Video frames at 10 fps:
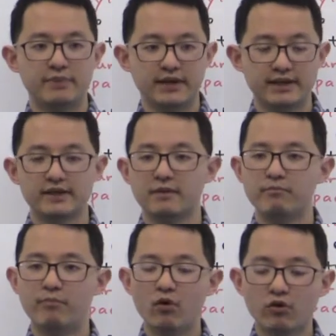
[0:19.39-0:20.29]
but the
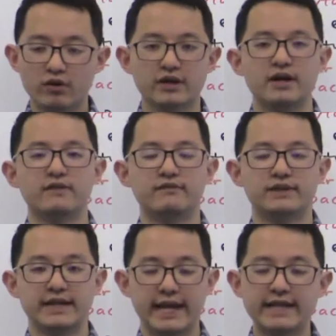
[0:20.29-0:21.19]
bulk
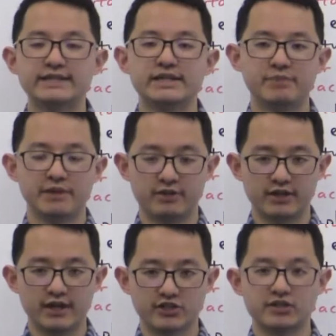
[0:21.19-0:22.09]
of the ATP
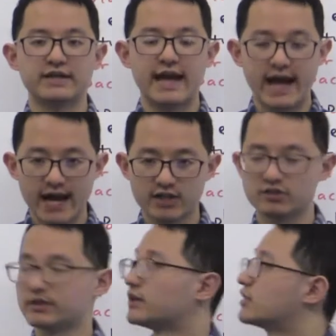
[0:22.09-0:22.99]
production
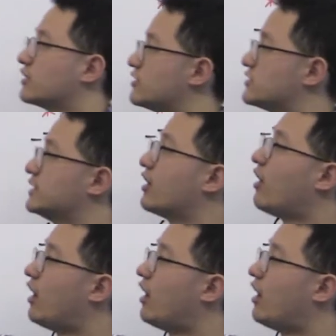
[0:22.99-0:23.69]
actually occurs in